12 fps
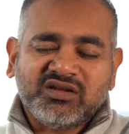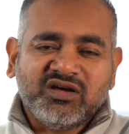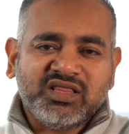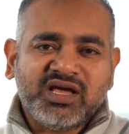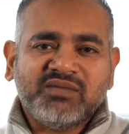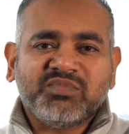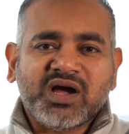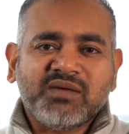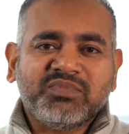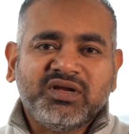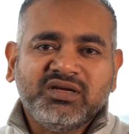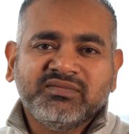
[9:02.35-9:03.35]
on that
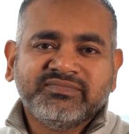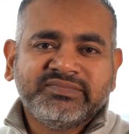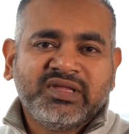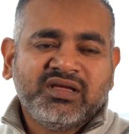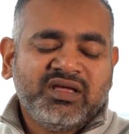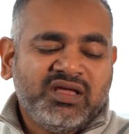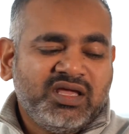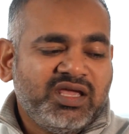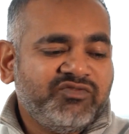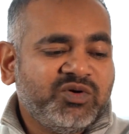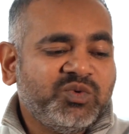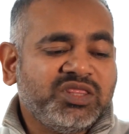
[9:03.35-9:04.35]
property.
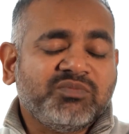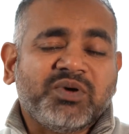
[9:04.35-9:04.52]
Even with the